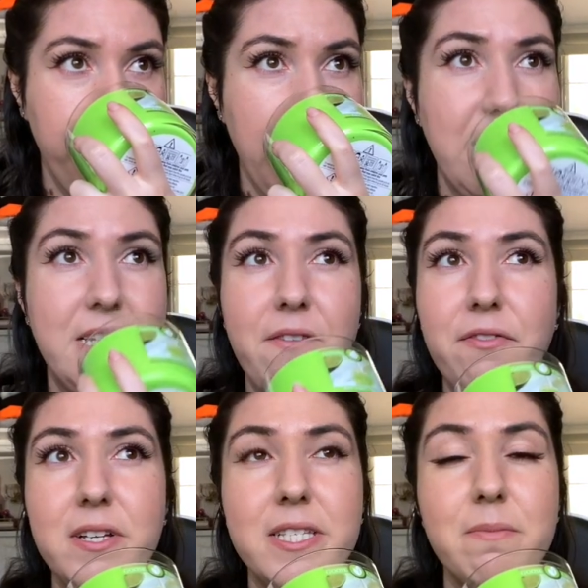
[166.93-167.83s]
I
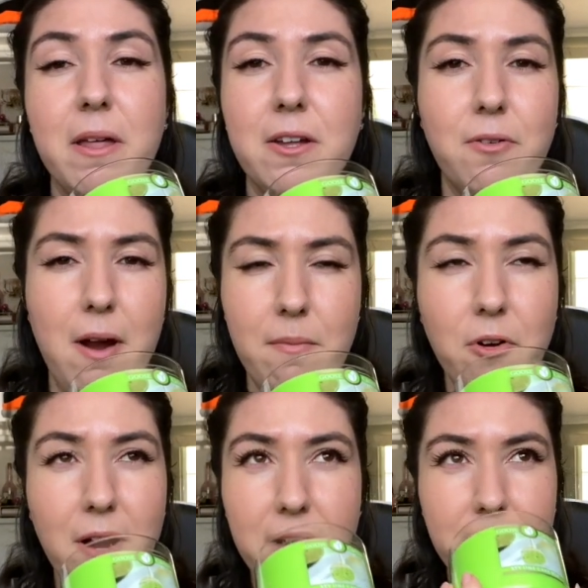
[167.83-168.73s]
definitely smell the graham
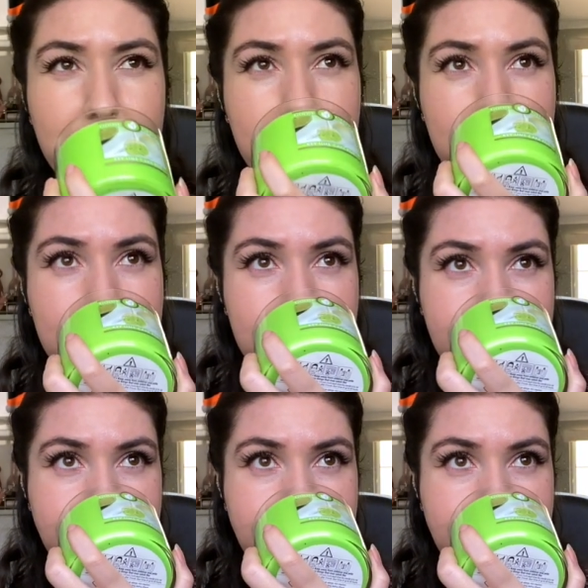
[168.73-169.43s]
cracker in this.